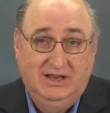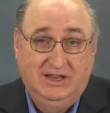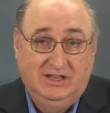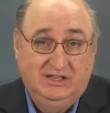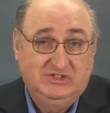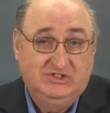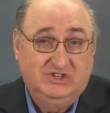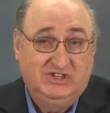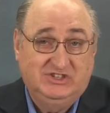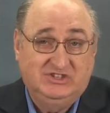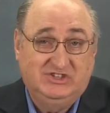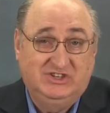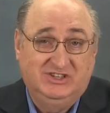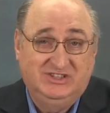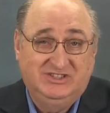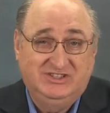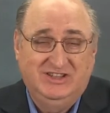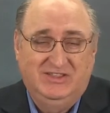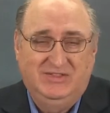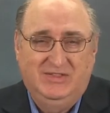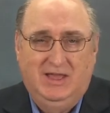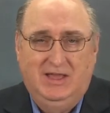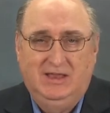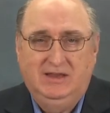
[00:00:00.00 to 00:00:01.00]
in
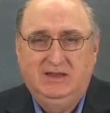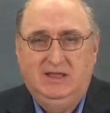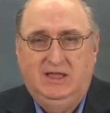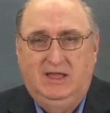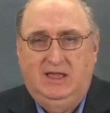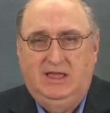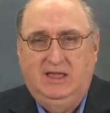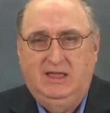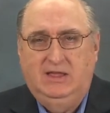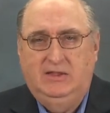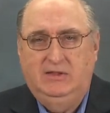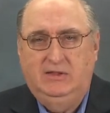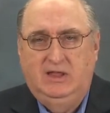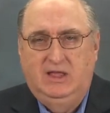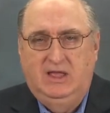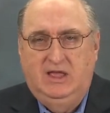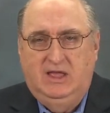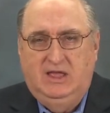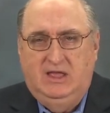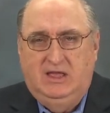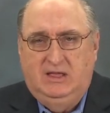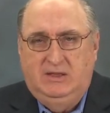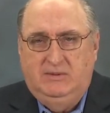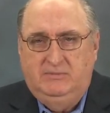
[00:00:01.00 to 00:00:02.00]
existence in that day, and
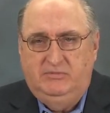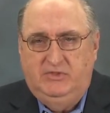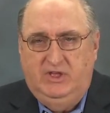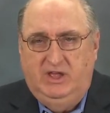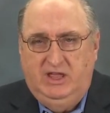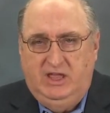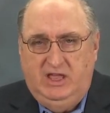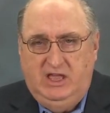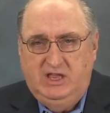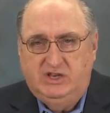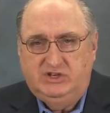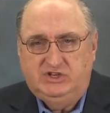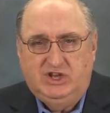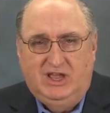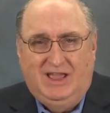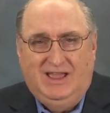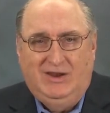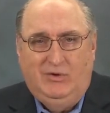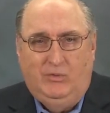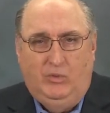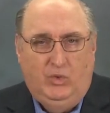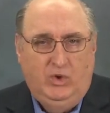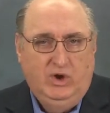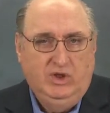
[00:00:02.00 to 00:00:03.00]
they each
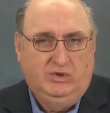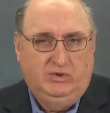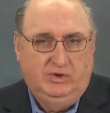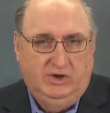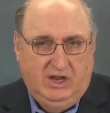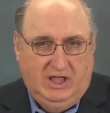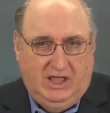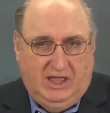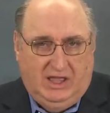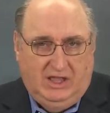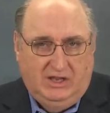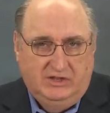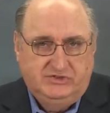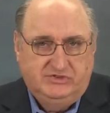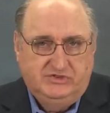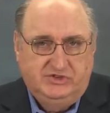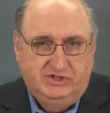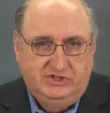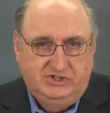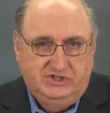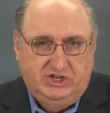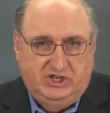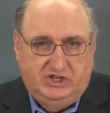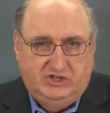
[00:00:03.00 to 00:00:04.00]
had real needs
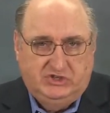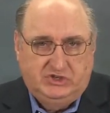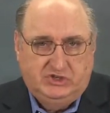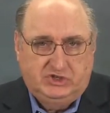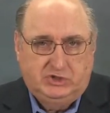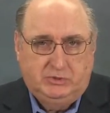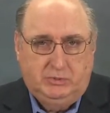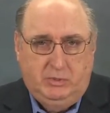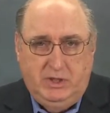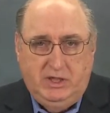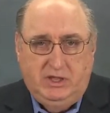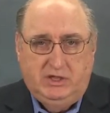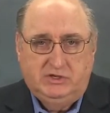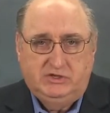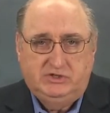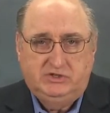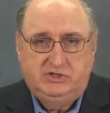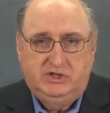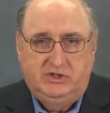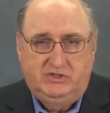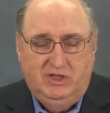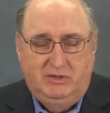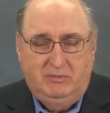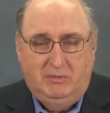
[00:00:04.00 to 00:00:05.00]
that Jesus
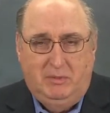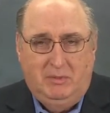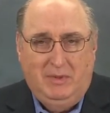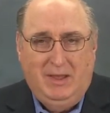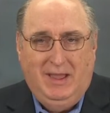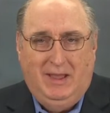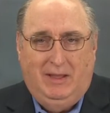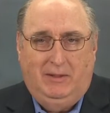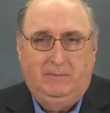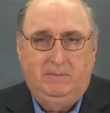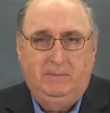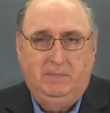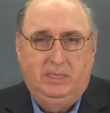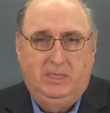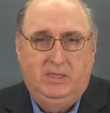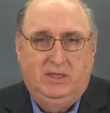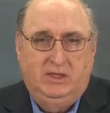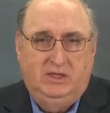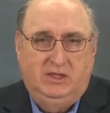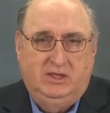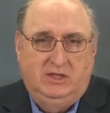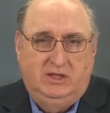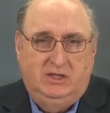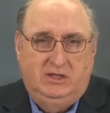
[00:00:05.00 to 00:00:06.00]
speaks to them about.
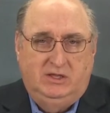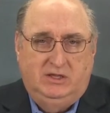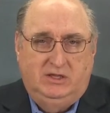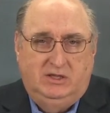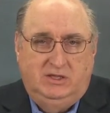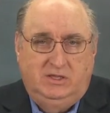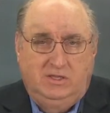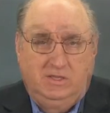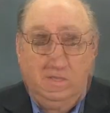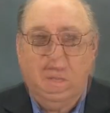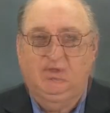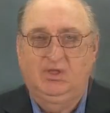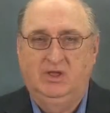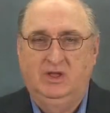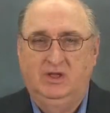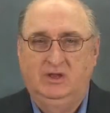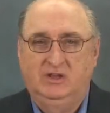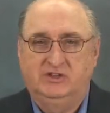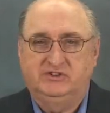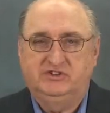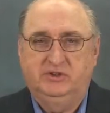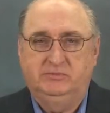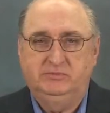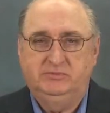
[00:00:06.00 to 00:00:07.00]

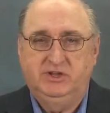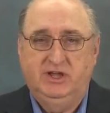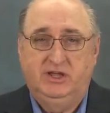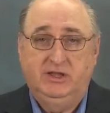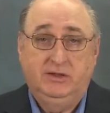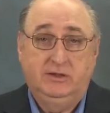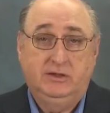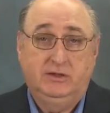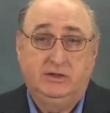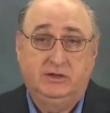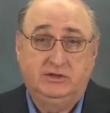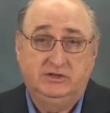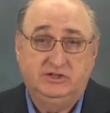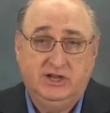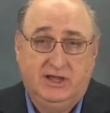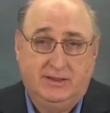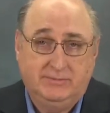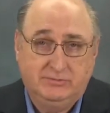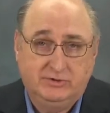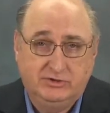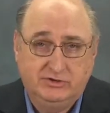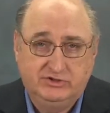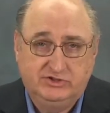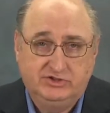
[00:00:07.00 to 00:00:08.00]
Now, some take
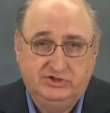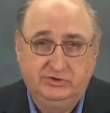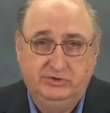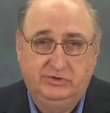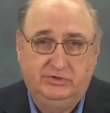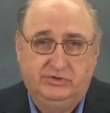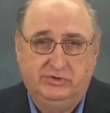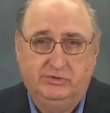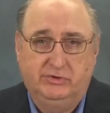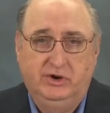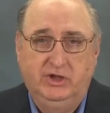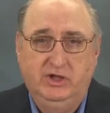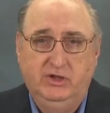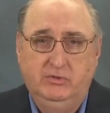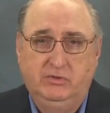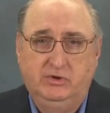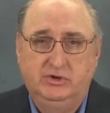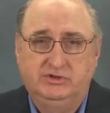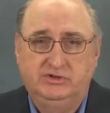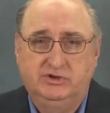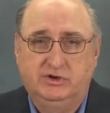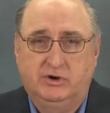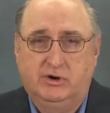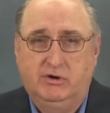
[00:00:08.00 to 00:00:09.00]
chapters 2 and 3,
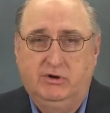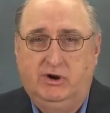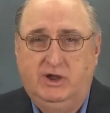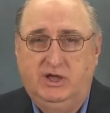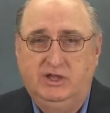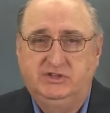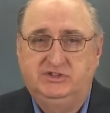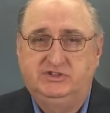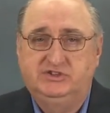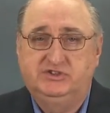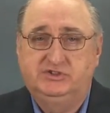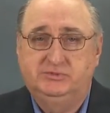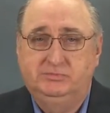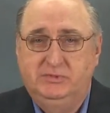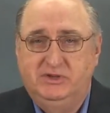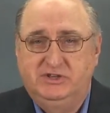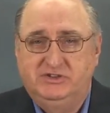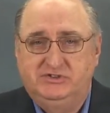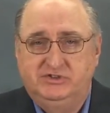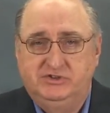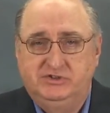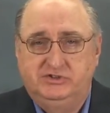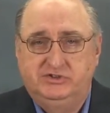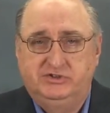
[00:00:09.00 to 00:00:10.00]
which are Christ's
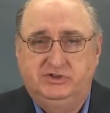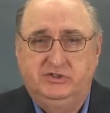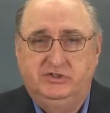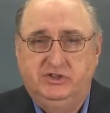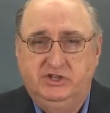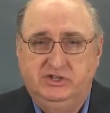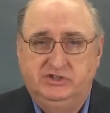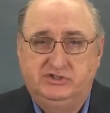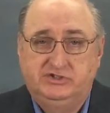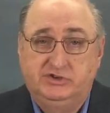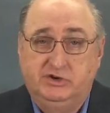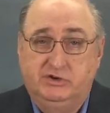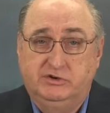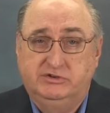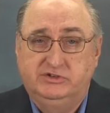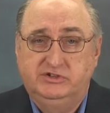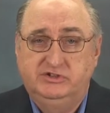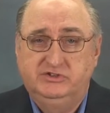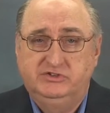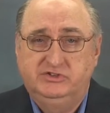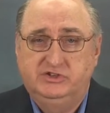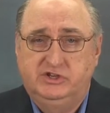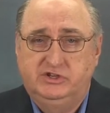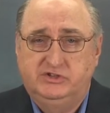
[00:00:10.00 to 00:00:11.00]
message to these
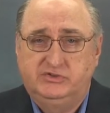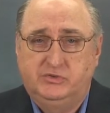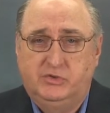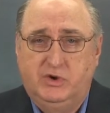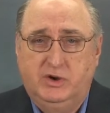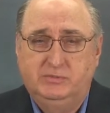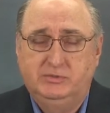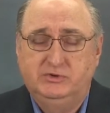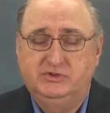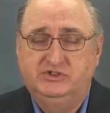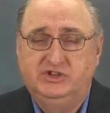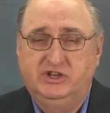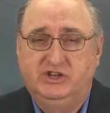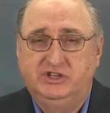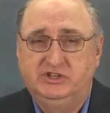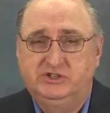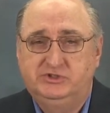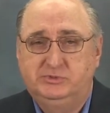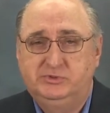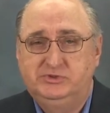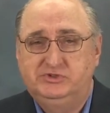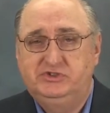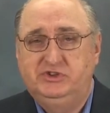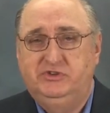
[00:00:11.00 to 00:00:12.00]
churches, as representing
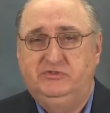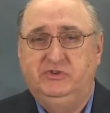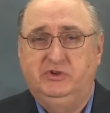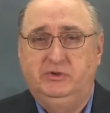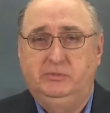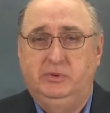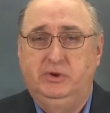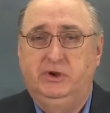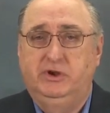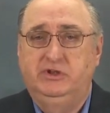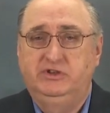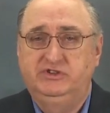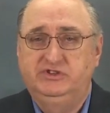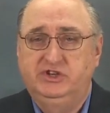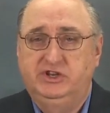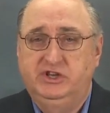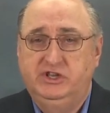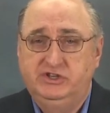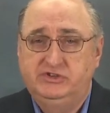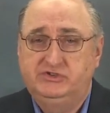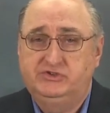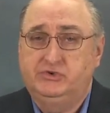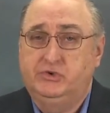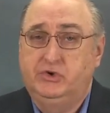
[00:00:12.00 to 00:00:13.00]
specific periods
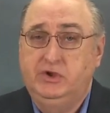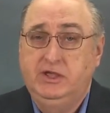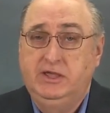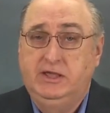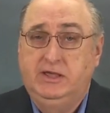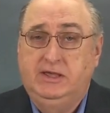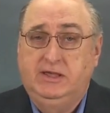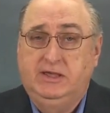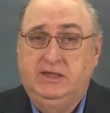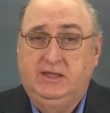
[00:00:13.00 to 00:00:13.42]
in history